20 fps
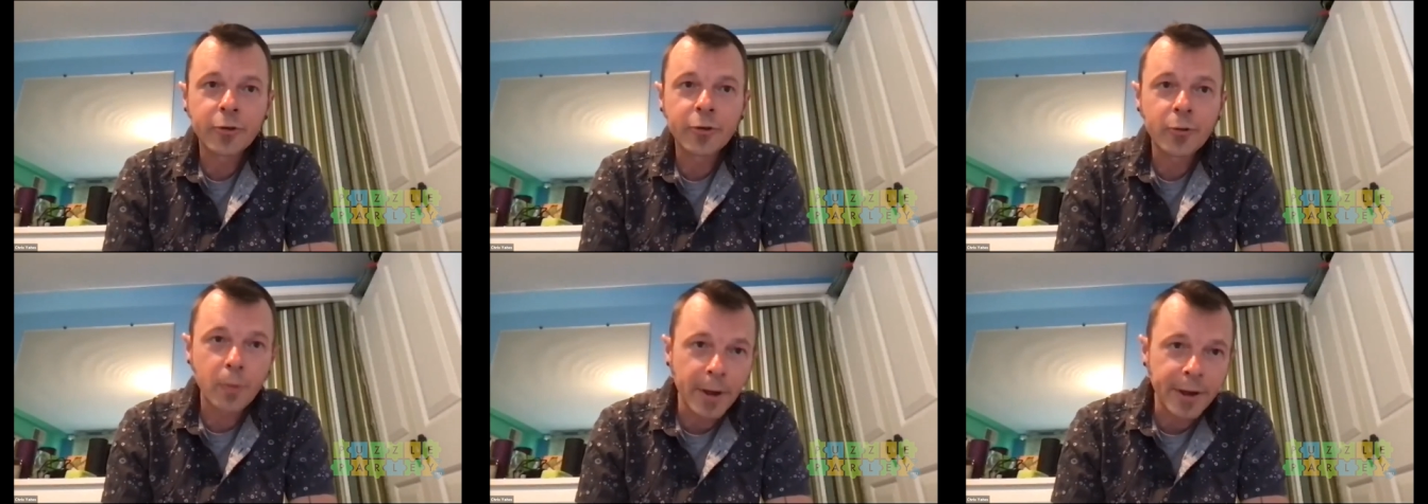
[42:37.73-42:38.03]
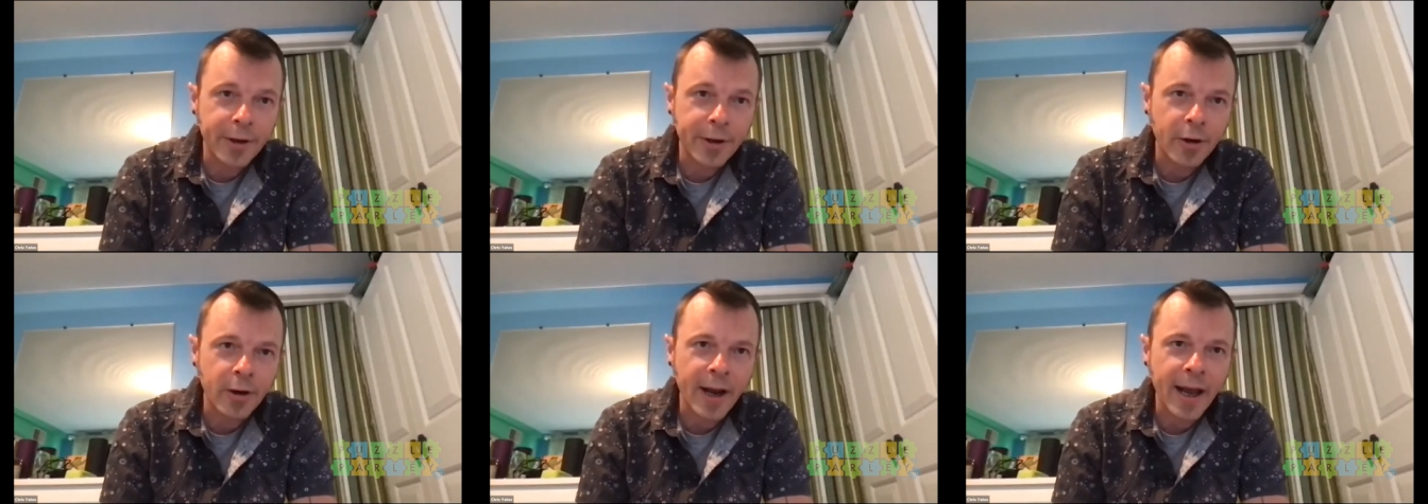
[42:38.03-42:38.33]

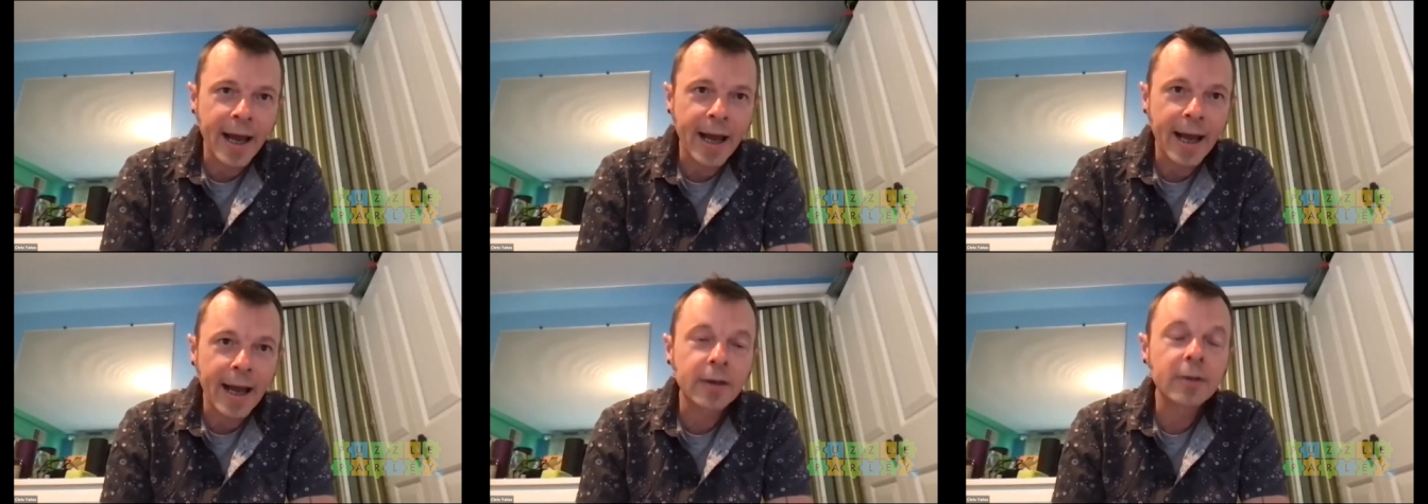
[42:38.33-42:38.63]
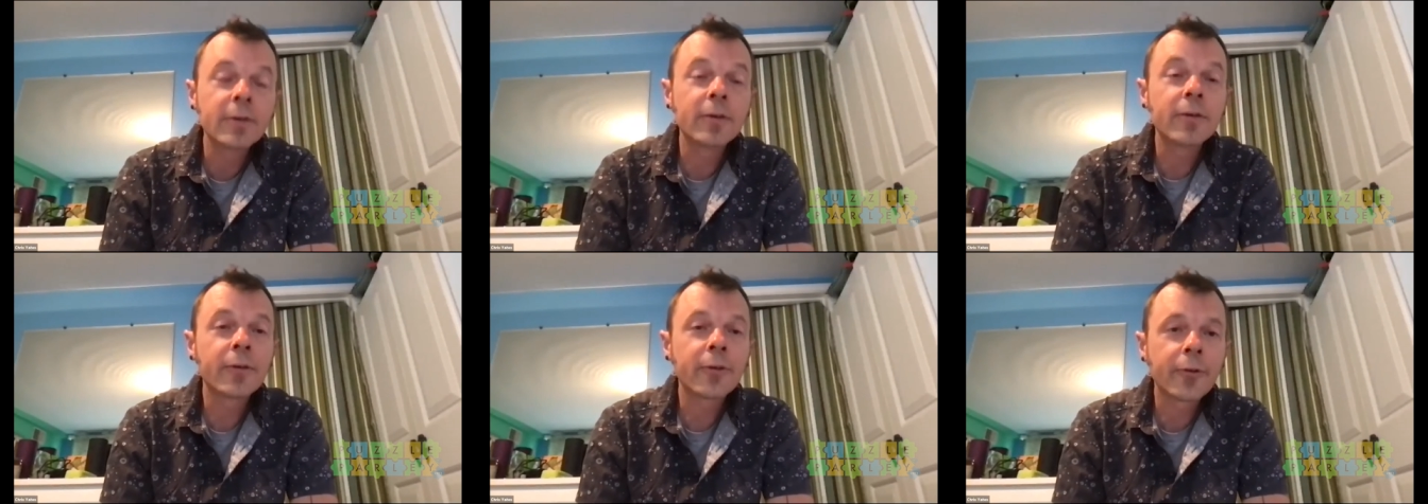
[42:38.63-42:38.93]
Twitter at
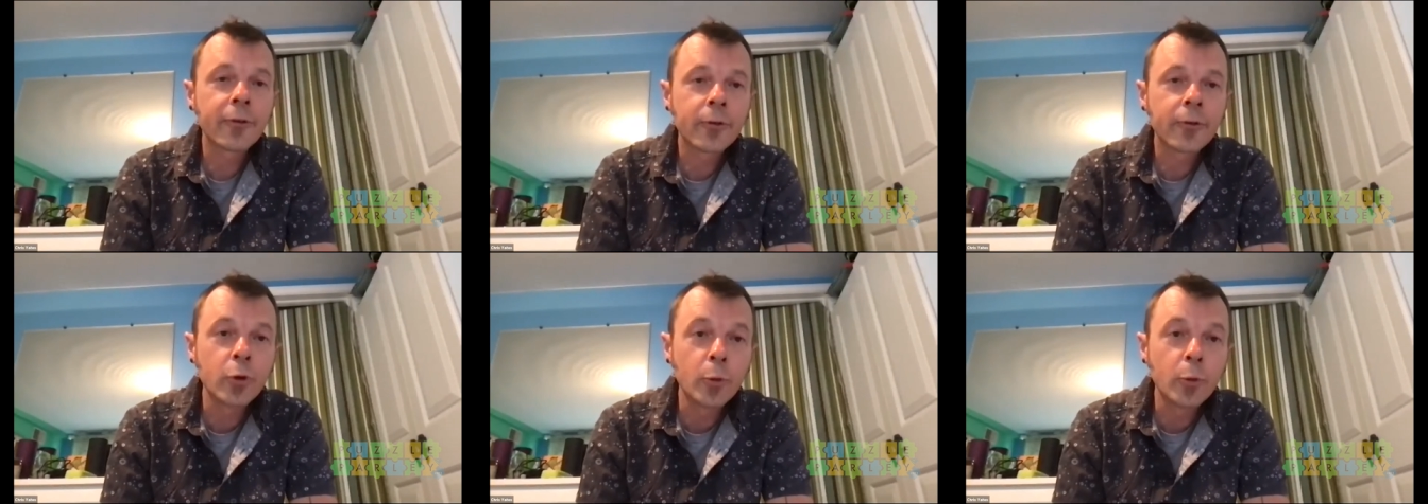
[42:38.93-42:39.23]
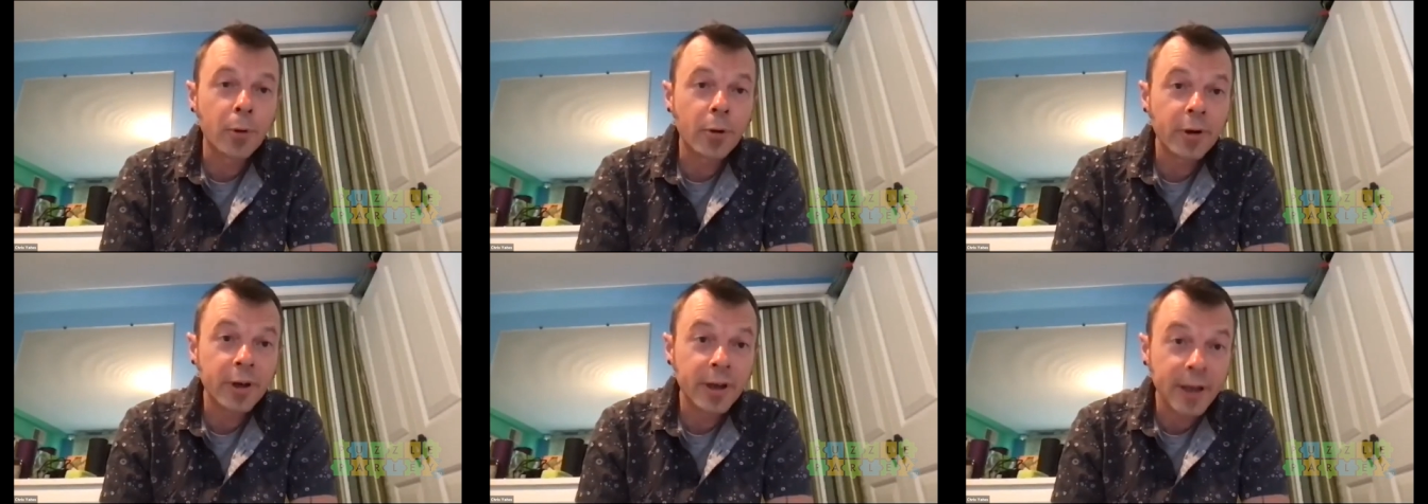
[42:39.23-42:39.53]

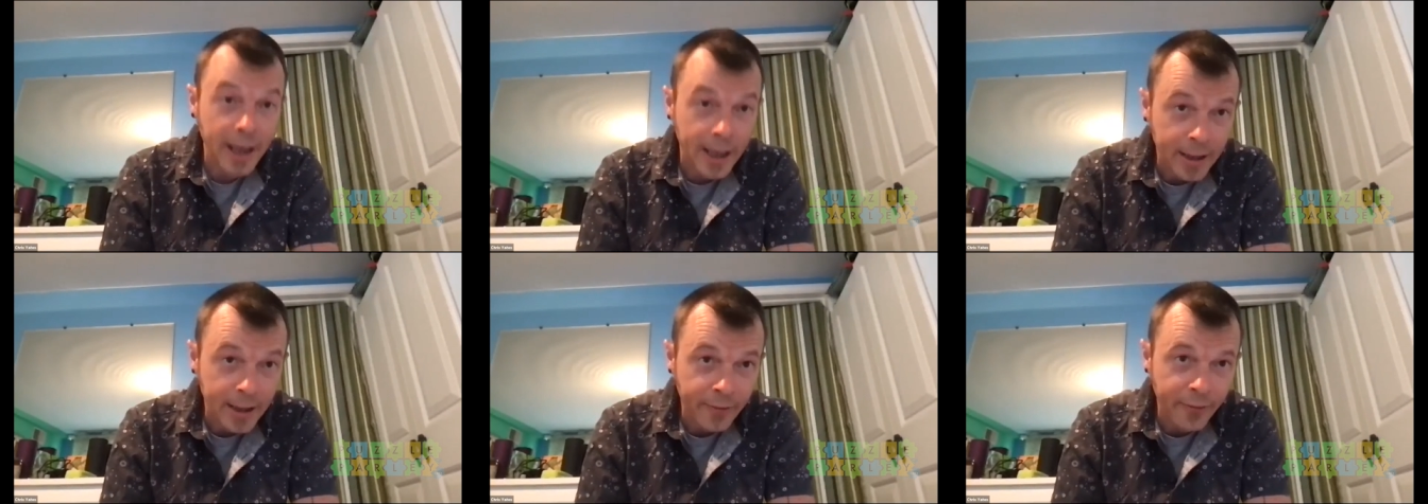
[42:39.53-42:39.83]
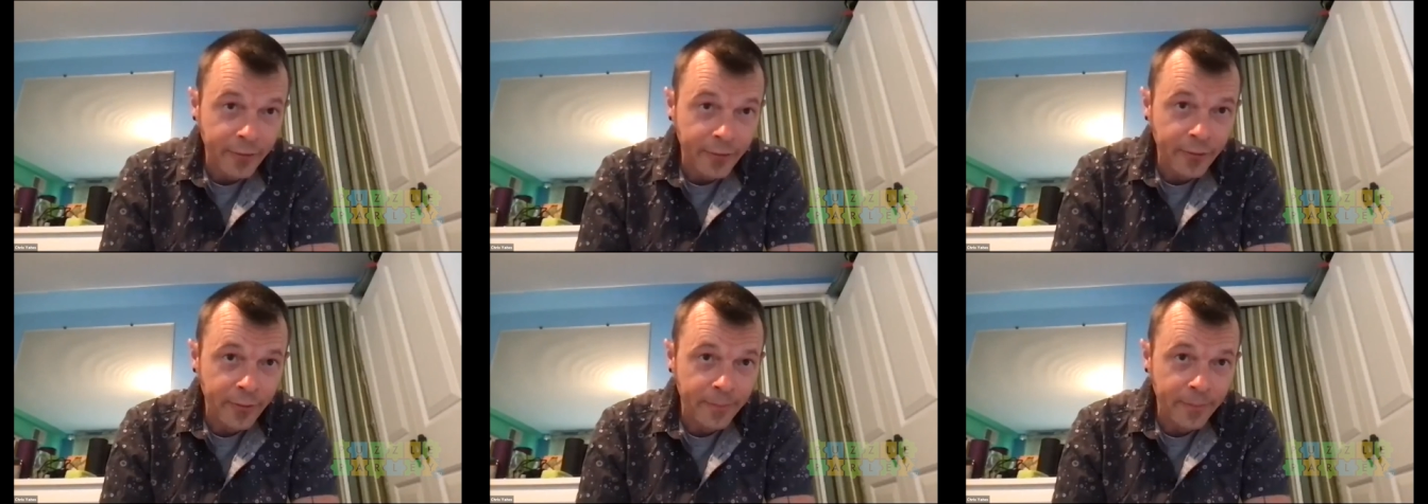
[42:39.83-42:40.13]

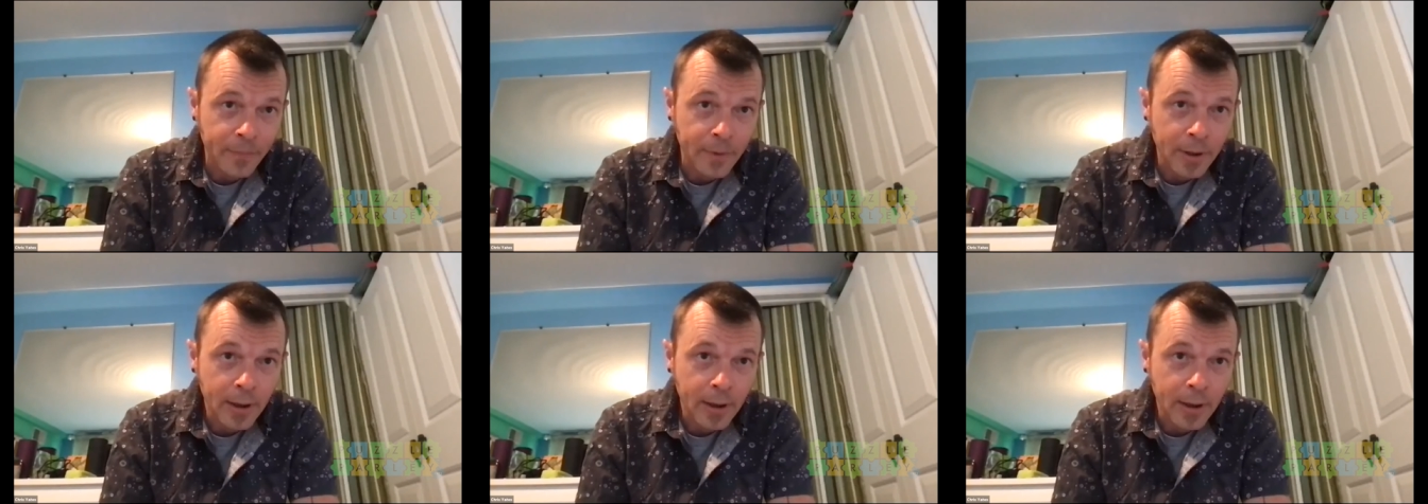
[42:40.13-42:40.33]
superyates.